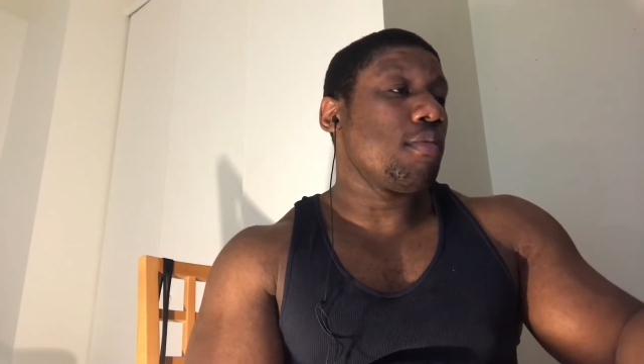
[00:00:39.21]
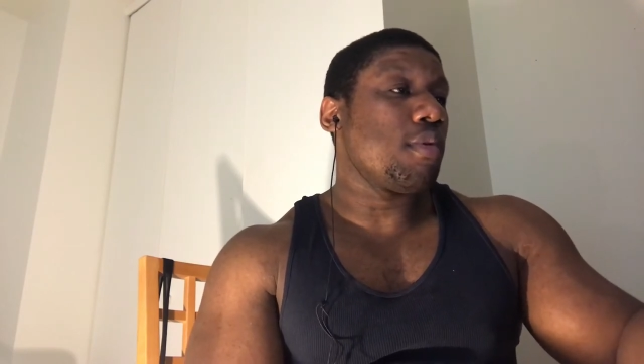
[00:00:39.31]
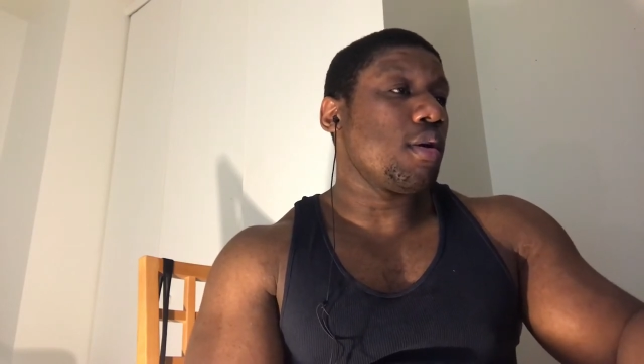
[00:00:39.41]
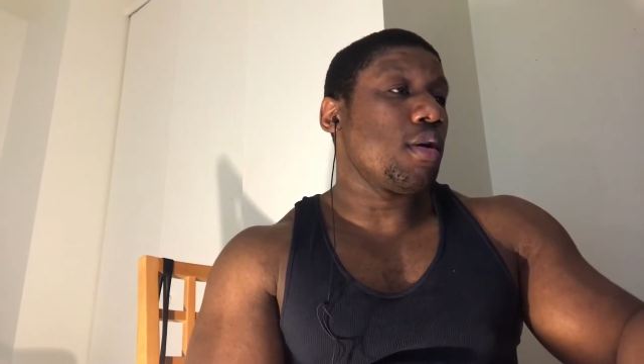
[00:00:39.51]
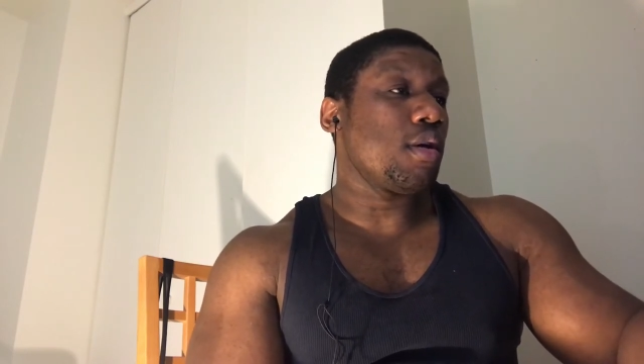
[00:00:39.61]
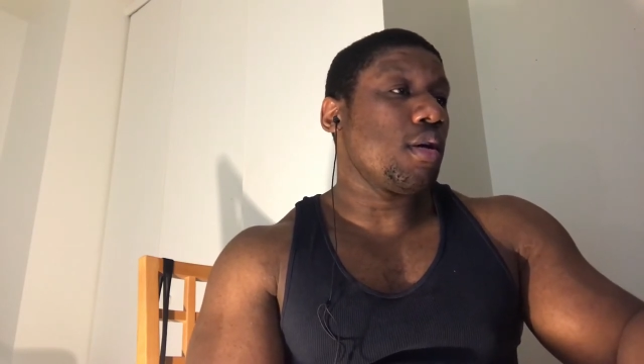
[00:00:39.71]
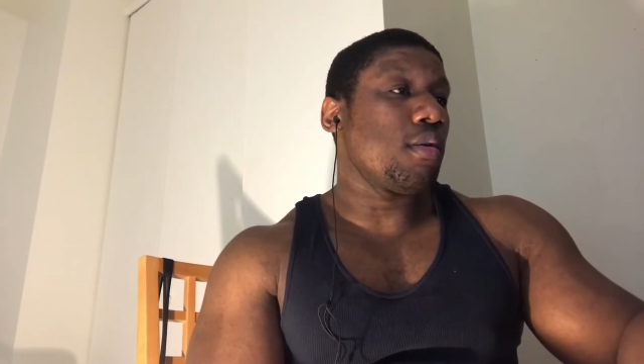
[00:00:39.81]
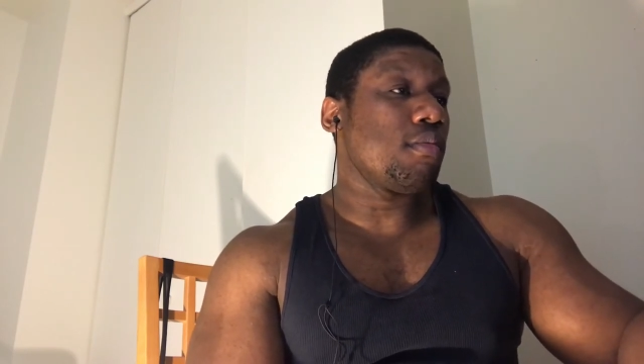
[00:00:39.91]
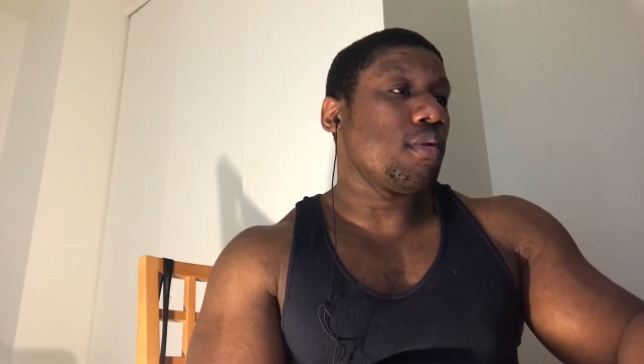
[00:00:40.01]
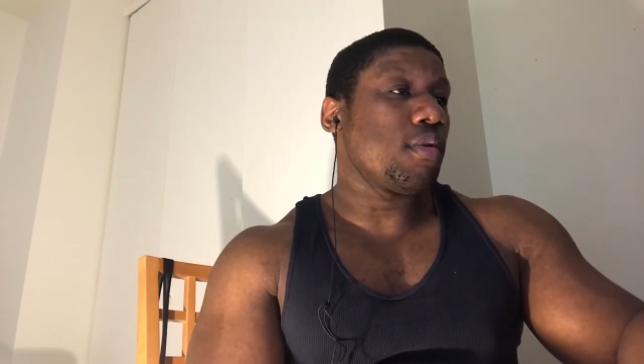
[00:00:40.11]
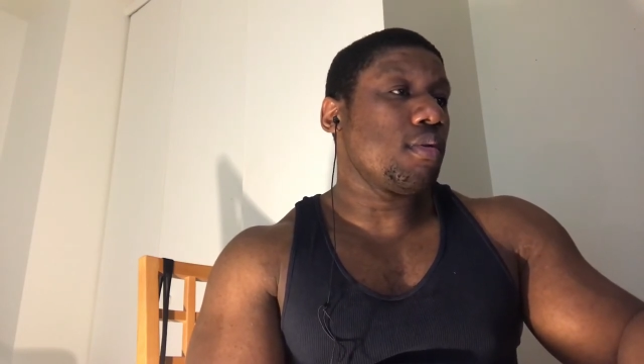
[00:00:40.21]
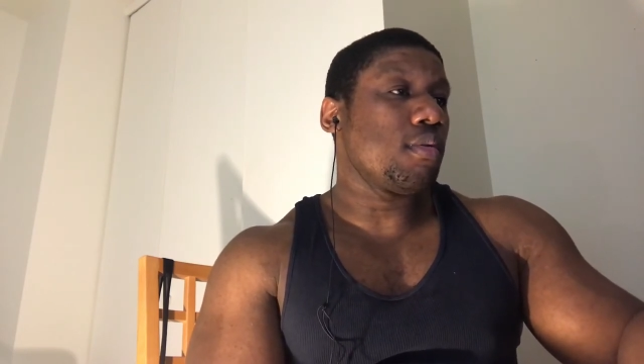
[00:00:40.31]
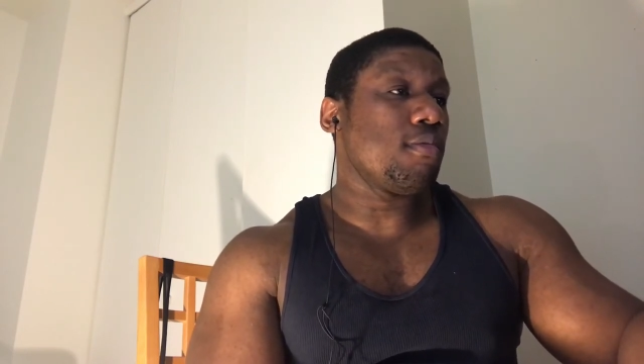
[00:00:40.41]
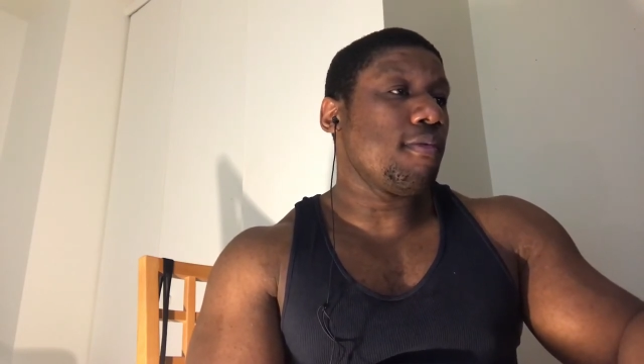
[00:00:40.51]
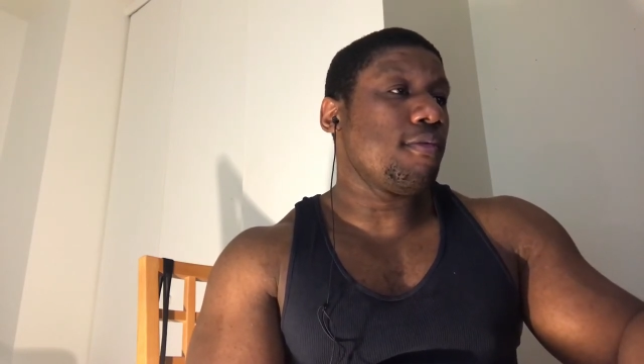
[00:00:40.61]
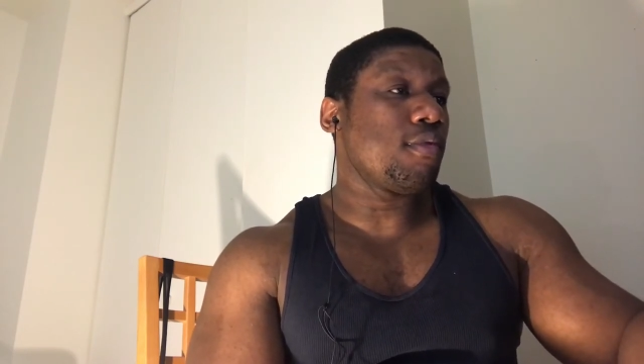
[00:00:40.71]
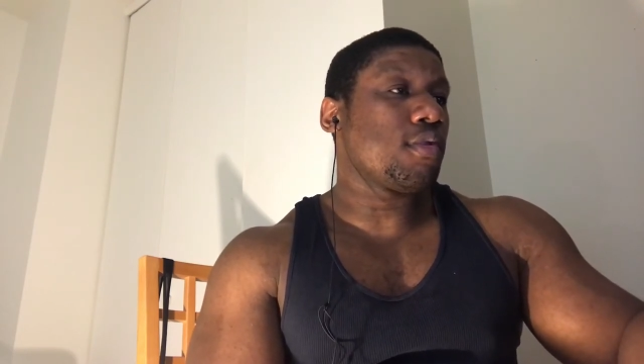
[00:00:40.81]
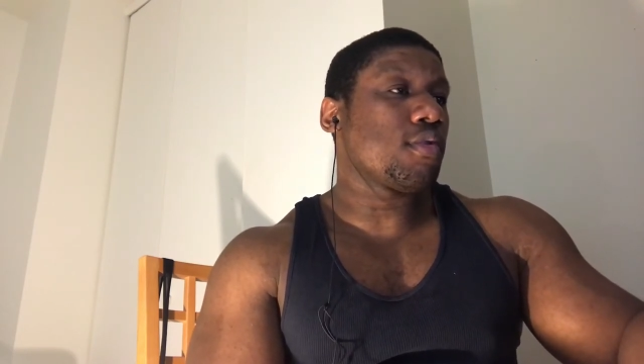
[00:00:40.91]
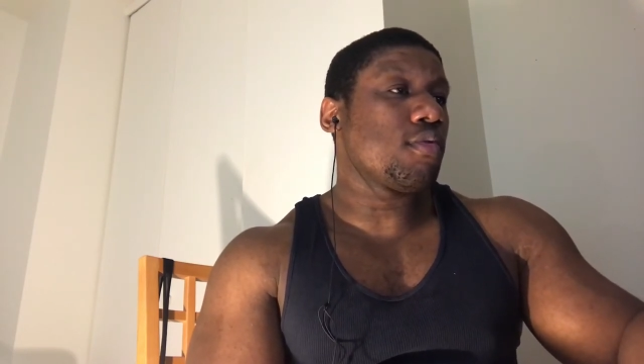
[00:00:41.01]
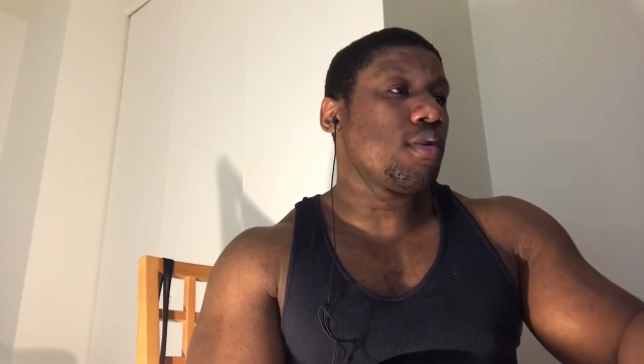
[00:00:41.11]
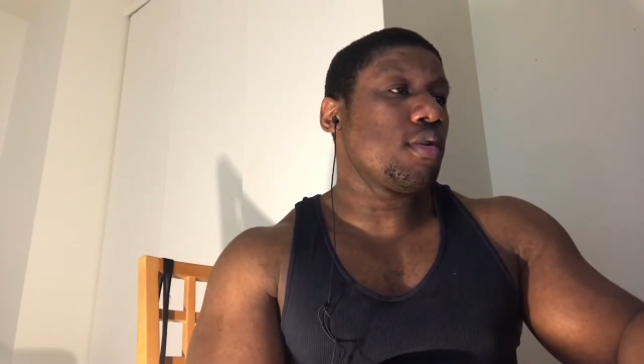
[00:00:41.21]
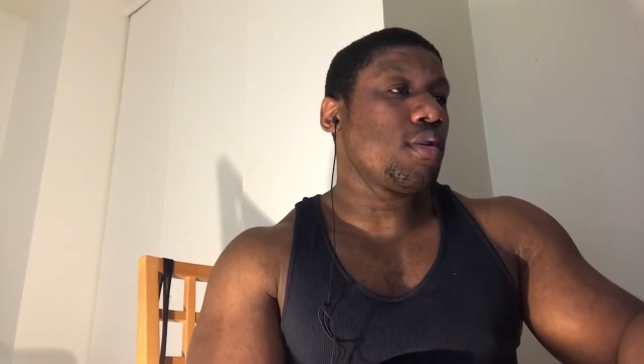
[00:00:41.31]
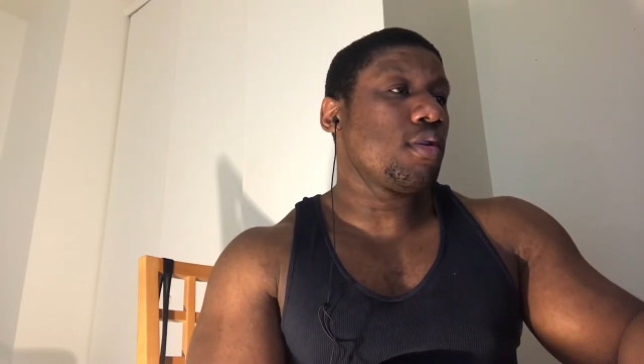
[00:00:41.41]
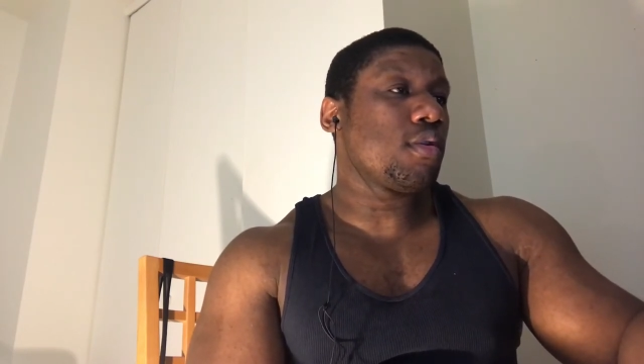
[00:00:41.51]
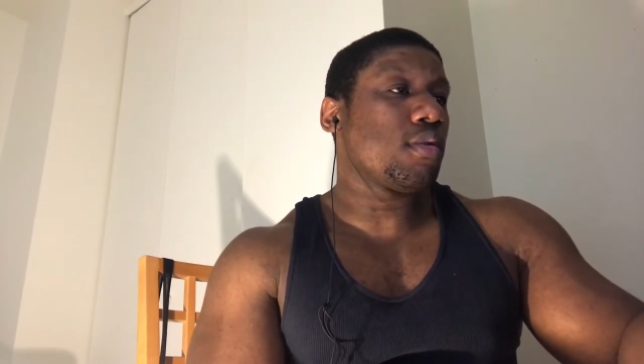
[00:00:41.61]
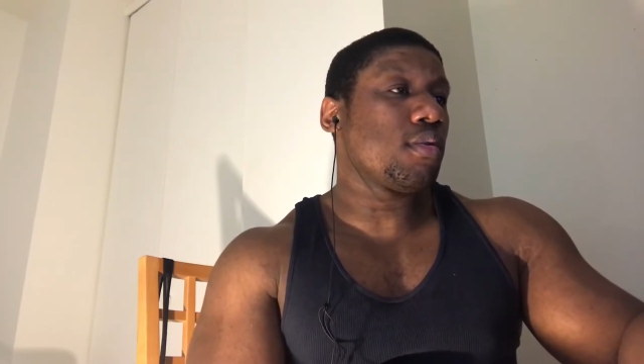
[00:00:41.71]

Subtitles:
But let me full screen it.